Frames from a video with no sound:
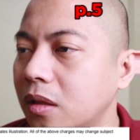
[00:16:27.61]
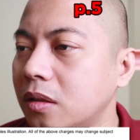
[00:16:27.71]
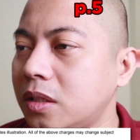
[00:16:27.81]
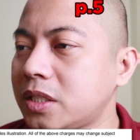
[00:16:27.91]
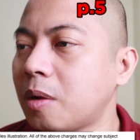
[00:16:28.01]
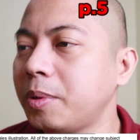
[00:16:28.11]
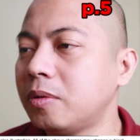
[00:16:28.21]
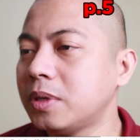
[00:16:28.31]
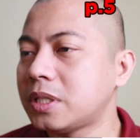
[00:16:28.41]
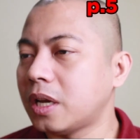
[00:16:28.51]
This
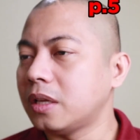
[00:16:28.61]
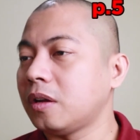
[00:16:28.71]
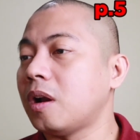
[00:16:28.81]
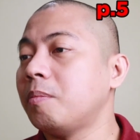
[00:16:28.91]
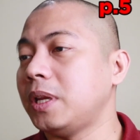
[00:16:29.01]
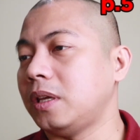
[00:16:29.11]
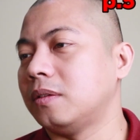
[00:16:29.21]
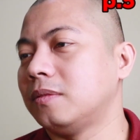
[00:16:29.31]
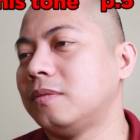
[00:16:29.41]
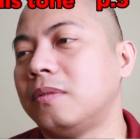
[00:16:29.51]
company, the company,
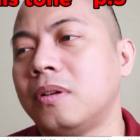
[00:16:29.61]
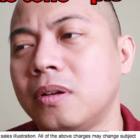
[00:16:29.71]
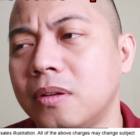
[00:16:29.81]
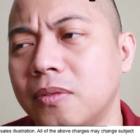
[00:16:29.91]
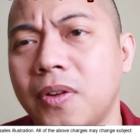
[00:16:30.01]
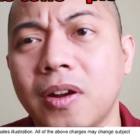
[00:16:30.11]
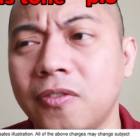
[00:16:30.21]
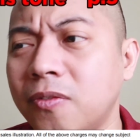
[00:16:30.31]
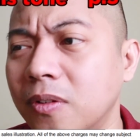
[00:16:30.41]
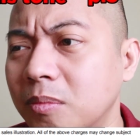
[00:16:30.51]
whoa,
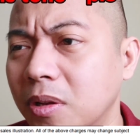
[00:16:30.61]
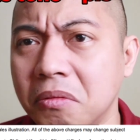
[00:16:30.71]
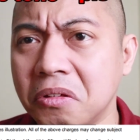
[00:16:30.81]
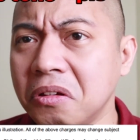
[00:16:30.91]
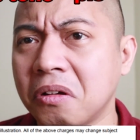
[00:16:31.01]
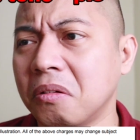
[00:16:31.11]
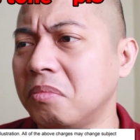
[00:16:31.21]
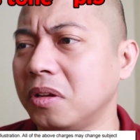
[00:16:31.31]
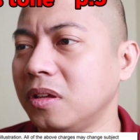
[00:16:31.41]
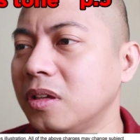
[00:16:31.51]
very formal, the
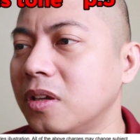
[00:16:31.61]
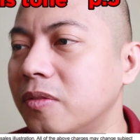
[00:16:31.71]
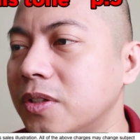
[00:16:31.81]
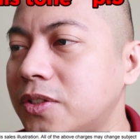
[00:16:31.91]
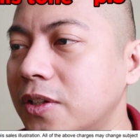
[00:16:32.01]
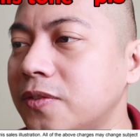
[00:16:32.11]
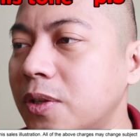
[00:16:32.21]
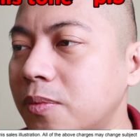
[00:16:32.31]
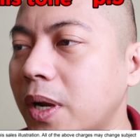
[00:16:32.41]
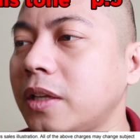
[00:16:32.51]
company, reserves
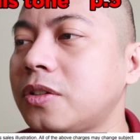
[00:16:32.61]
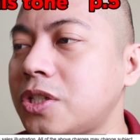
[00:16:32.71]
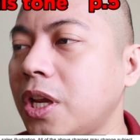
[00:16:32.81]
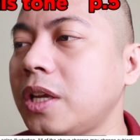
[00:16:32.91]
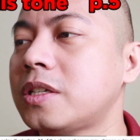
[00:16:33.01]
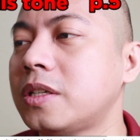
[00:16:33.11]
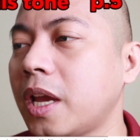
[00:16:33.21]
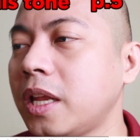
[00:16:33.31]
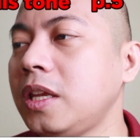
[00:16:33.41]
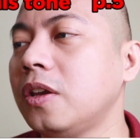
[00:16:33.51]
the right to change
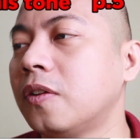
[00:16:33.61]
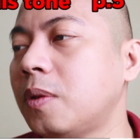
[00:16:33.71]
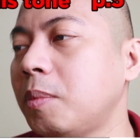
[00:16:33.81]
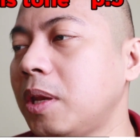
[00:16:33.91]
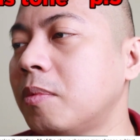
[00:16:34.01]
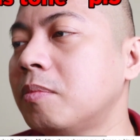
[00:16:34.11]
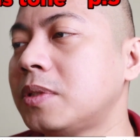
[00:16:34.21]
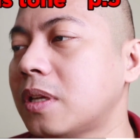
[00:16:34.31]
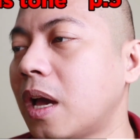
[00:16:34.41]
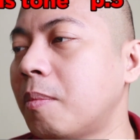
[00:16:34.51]
any of the
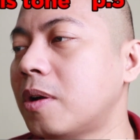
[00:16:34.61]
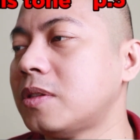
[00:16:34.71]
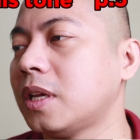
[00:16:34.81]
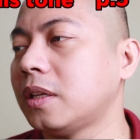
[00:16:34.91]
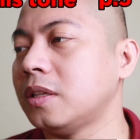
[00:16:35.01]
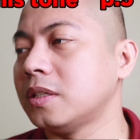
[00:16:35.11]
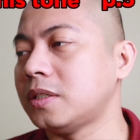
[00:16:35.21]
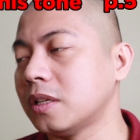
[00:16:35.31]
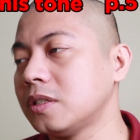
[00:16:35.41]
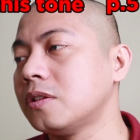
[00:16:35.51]
minimums amount set in the
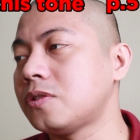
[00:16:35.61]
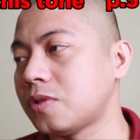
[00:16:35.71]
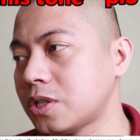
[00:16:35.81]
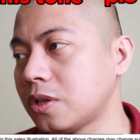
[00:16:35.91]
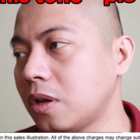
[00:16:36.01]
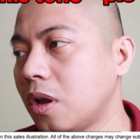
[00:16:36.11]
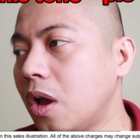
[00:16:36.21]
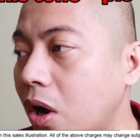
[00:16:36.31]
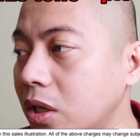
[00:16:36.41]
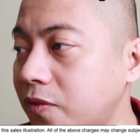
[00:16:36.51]
sales illustration.
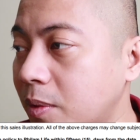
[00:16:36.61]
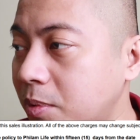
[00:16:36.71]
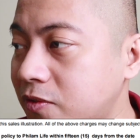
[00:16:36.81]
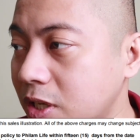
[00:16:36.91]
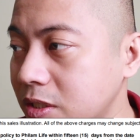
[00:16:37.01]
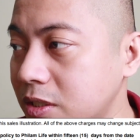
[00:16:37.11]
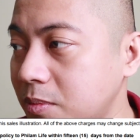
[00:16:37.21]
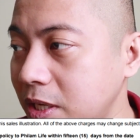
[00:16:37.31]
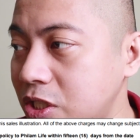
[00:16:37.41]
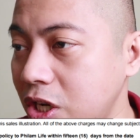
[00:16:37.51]
All of the above charges
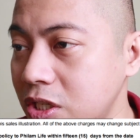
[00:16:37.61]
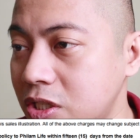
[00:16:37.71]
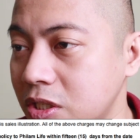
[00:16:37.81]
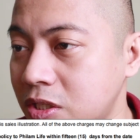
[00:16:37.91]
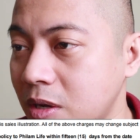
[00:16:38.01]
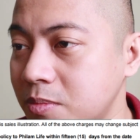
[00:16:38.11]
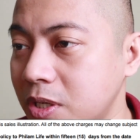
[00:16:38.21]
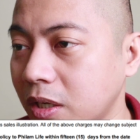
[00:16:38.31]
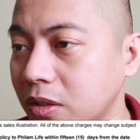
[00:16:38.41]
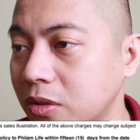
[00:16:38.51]
may change
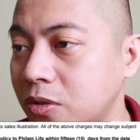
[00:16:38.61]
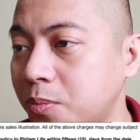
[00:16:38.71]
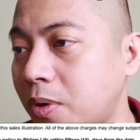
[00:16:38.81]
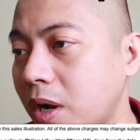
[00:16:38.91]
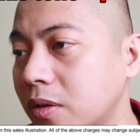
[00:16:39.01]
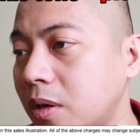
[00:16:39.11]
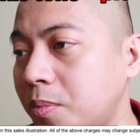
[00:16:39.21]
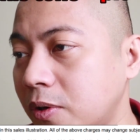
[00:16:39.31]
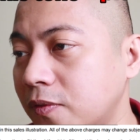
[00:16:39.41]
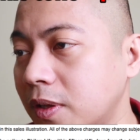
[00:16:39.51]
subject to prior
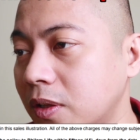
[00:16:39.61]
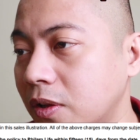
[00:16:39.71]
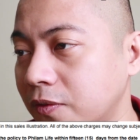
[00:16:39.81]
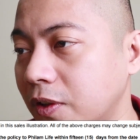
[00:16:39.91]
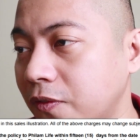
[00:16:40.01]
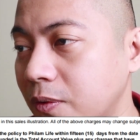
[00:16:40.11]
approval of the